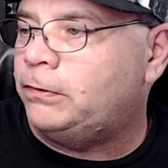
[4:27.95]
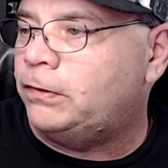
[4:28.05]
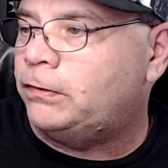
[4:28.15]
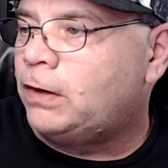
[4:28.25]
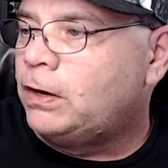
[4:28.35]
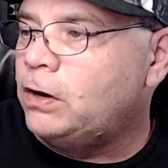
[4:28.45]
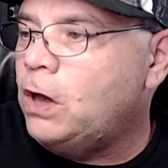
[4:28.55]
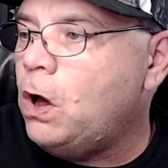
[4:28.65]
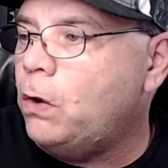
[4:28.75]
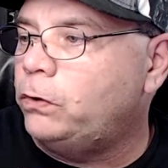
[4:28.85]
He says,
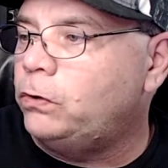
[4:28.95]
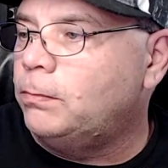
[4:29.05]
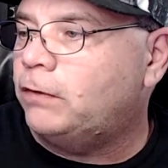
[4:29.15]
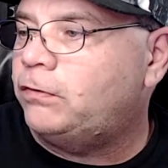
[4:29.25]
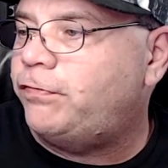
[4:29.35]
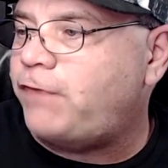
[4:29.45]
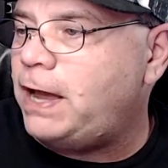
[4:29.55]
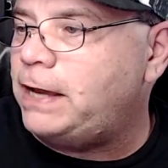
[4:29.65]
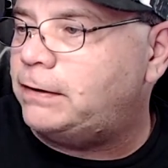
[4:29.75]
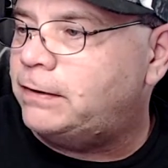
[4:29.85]
no, you must
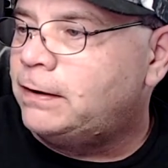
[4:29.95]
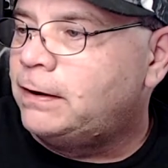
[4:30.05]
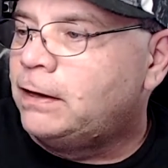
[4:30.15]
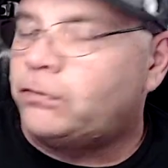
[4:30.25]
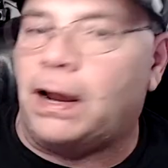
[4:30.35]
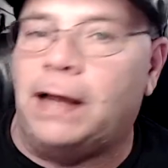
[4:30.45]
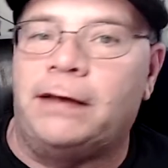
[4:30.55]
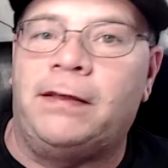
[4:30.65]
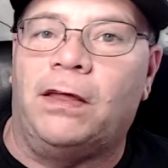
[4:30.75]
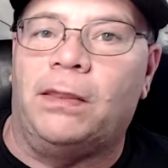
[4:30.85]
fight, trying to
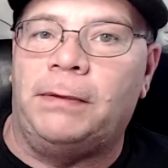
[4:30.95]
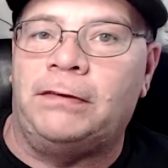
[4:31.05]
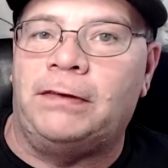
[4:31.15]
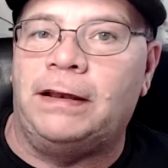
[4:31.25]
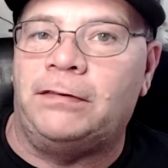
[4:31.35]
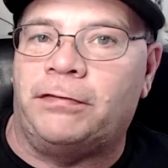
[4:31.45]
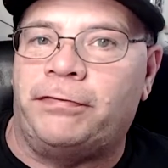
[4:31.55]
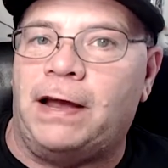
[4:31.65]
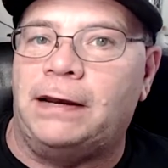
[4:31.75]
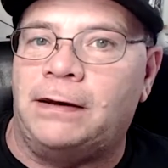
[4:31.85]
tell the beast he needs to
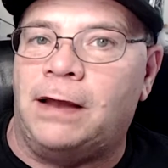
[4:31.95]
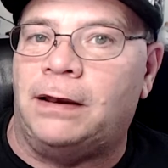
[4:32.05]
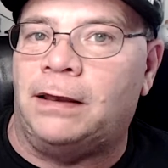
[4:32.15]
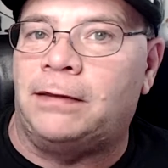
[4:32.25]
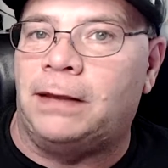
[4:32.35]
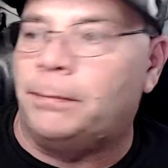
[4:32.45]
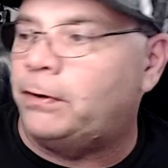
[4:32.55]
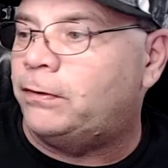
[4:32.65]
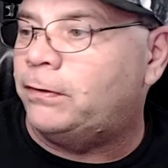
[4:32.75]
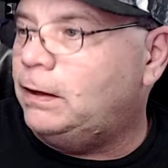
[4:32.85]
fight and not let the
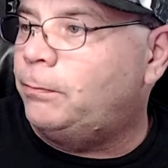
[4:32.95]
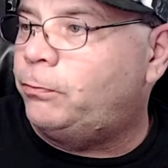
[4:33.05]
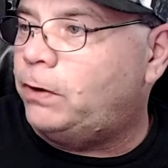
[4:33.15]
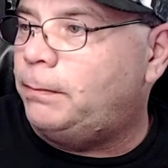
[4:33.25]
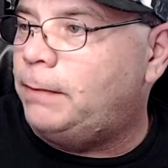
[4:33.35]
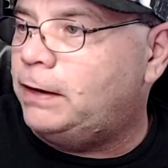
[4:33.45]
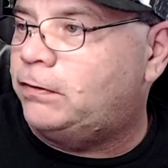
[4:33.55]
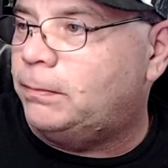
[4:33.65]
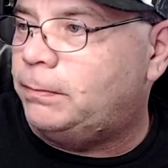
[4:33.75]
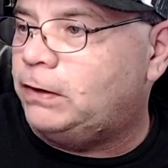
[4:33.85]
Emperor do it. The Emperor
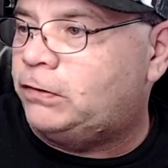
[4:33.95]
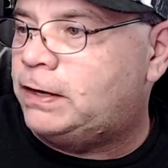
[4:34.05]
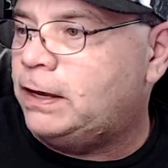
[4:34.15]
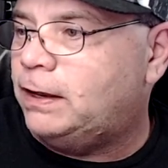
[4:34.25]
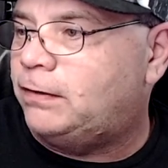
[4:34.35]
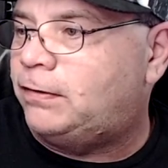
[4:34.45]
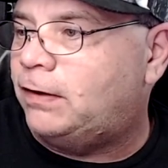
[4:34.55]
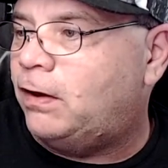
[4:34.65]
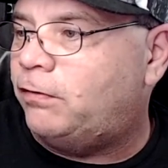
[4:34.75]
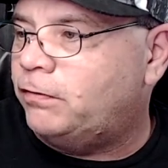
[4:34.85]
makes the beast kill
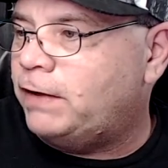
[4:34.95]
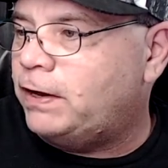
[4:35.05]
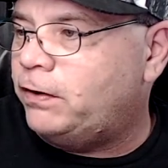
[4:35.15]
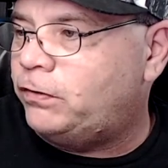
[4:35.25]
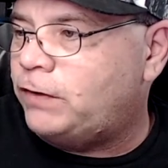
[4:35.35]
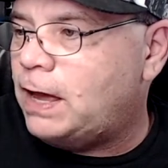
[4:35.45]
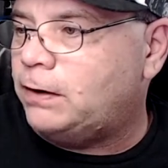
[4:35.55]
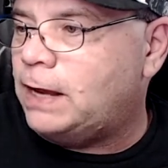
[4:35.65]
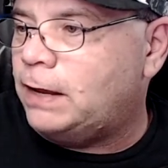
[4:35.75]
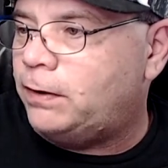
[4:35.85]
itself. Vader is now
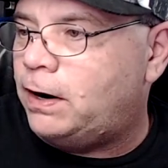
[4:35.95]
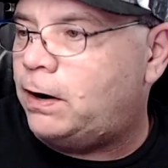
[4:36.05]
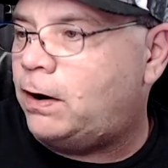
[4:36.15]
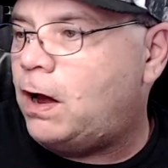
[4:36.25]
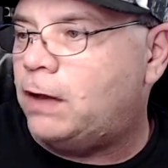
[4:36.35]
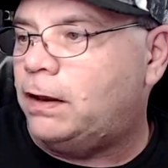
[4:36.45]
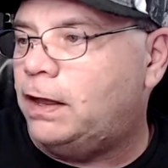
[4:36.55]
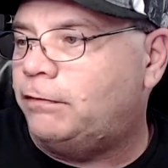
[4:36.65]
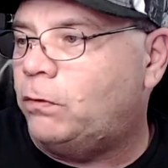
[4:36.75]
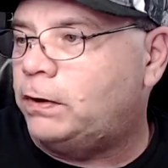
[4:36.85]
down there on
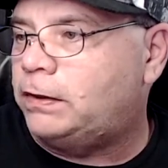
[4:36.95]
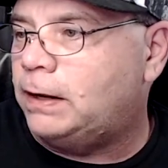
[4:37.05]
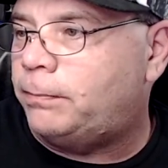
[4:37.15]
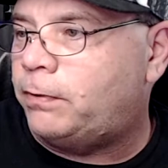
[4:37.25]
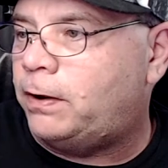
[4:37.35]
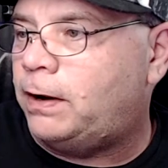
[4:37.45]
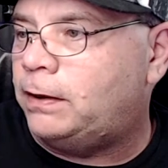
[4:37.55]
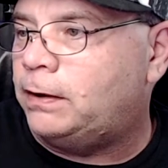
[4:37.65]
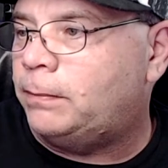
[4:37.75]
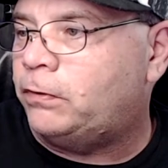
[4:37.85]
level with the Emperor,
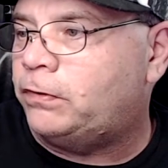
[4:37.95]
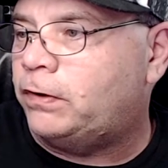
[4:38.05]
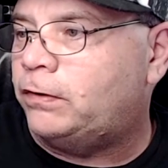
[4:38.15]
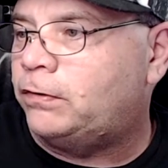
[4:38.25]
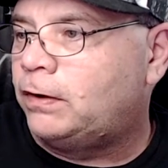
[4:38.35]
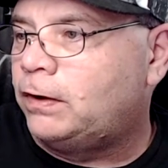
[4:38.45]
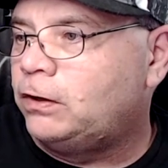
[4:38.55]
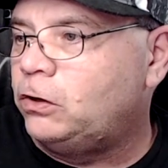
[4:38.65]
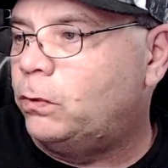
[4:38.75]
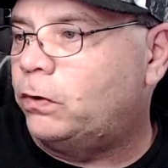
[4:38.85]
and the Emperor says,
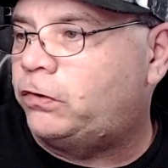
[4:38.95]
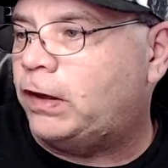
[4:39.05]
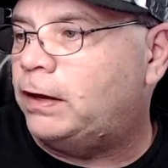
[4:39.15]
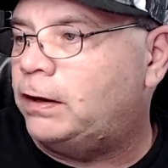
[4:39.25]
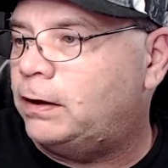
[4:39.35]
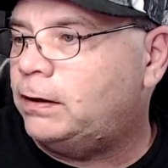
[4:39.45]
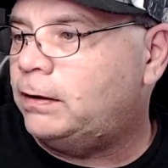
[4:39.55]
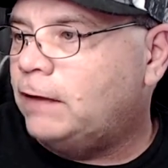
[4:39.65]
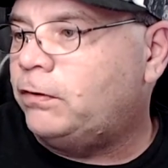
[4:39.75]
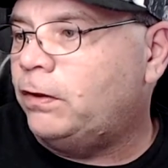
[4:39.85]
you were saying.
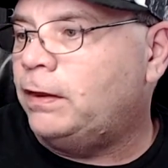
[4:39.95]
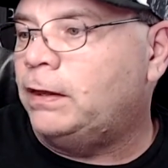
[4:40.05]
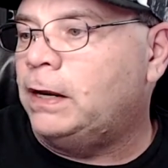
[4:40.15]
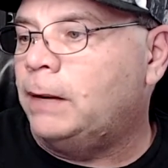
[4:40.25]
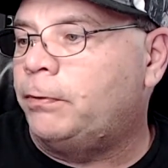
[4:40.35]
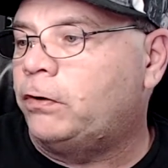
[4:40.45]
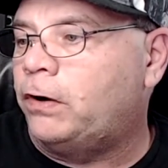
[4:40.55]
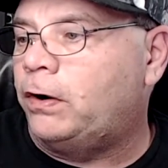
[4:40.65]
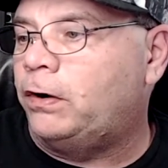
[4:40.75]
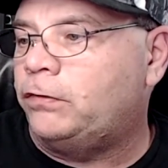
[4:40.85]
And so then the Emperor
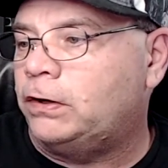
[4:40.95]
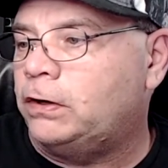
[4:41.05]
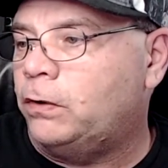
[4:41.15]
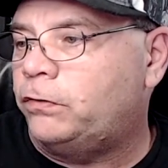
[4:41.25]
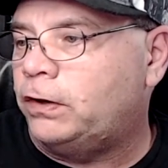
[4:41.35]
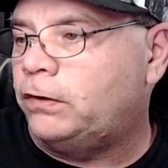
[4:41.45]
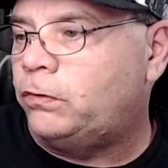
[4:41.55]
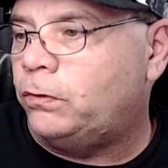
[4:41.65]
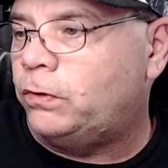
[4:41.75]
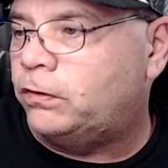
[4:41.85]
turns and goes
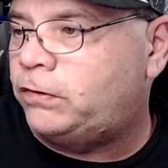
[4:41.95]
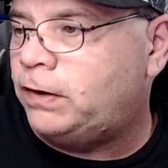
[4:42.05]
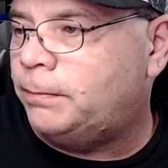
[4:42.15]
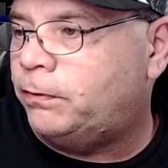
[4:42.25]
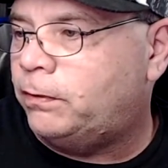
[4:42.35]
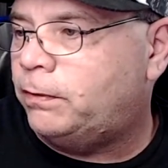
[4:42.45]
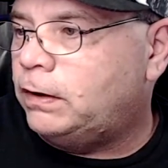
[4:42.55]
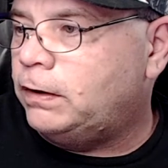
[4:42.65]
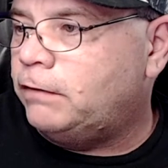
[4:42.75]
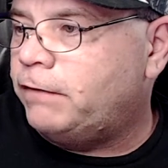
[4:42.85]
into this temple,
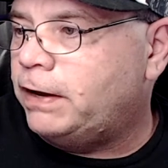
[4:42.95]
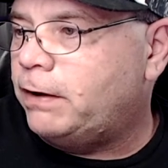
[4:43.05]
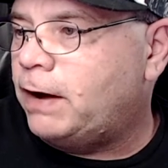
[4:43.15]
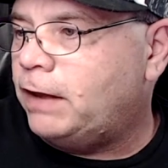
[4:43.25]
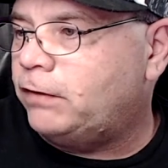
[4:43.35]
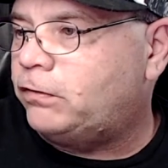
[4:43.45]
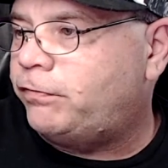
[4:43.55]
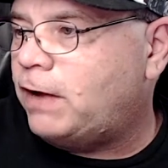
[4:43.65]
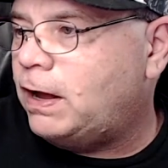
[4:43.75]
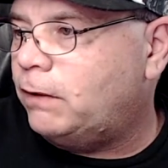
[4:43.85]
and then Vader has to
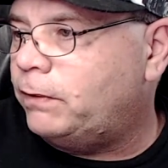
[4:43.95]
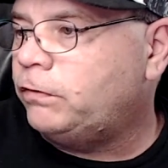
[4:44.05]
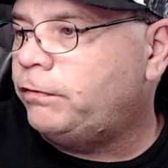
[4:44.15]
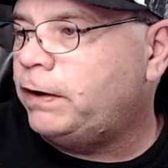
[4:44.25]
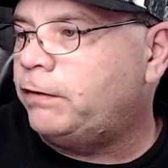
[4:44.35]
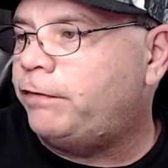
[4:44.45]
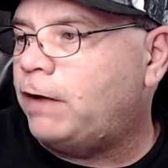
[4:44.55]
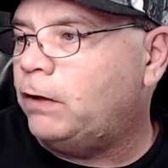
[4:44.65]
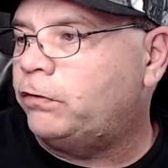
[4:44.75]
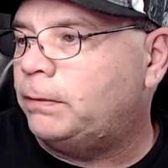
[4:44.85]
follow him. So Vader
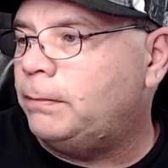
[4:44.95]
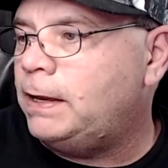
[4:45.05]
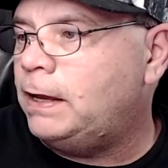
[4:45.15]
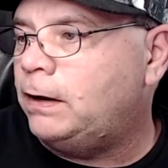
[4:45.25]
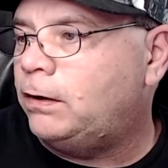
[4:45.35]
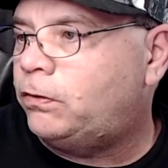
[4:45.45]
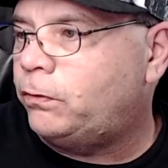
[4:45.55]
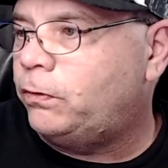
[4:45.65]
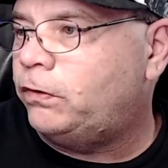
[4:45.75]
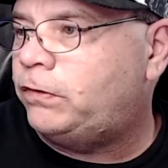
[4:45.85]
follows him in
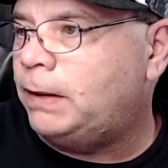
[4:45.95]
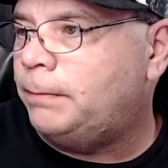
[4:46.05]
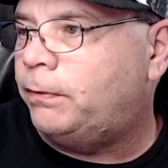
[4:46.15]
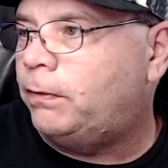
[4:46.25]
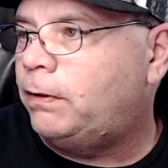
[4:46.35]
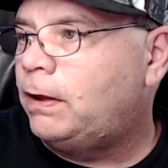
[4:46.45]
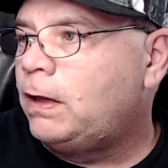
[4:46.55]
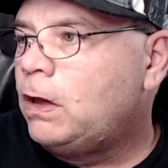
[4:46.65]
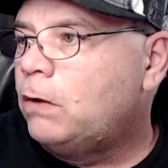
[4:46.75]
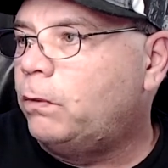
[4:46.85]
through this temple,
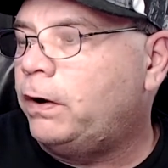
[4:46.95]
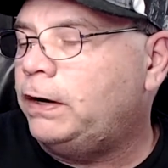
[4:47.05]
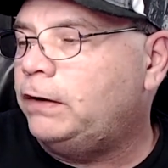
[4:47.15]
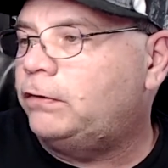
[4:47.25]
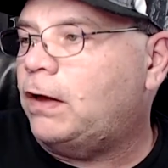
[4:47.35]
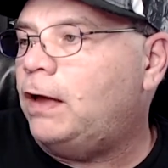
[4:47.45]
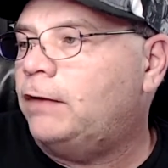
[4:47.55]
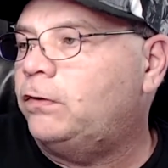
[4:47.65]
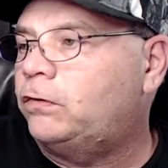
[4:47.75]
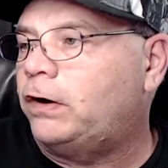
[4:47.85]
where he's
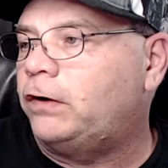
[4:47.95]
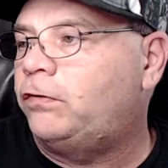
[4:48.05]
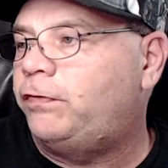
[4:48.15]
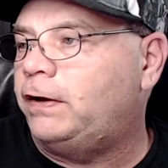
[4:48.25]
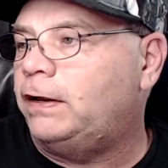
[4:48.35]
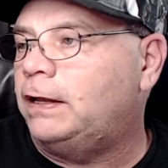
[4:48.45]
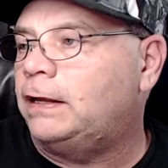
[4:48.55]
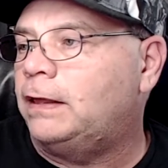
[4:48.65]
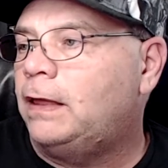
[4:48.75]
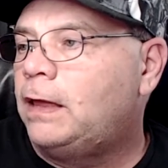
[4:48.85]
also starts
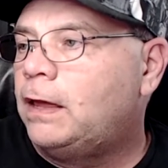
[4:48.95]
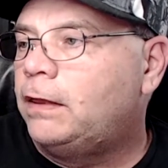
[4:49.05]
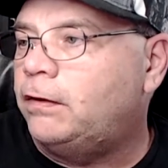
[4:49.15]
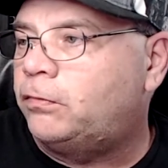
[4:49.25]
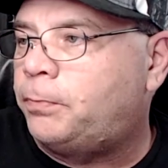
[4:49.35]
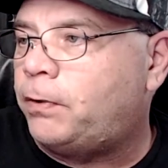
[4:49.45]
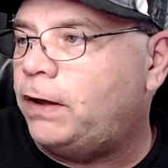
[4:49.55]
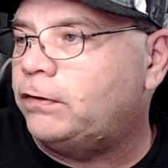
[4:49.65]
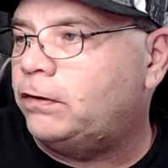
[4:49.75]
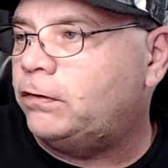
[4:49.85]
feeling this
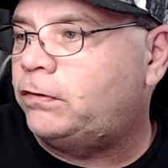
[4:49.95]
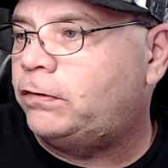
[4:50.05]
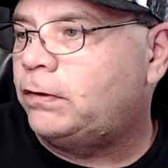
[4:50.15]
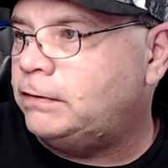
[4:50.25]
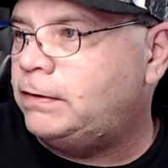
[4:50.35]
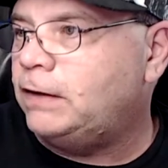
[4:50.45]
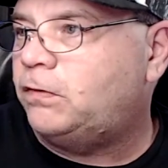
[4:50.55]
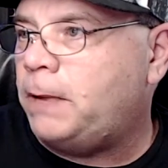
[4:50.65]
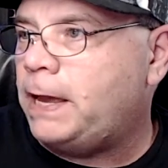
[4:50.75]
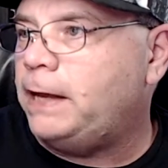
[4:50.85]
presence,
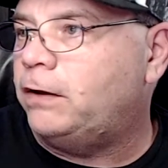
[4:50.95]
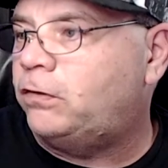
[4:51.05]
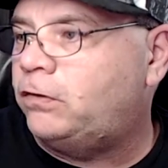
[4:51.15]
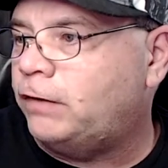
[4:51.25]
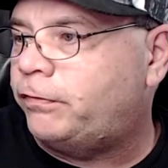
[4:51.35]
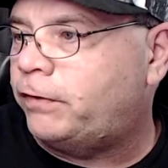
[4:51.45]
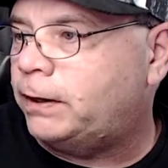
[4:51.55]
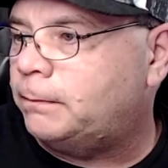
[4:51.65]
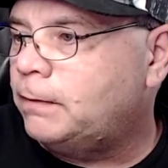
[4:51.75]
intense pain and suffering.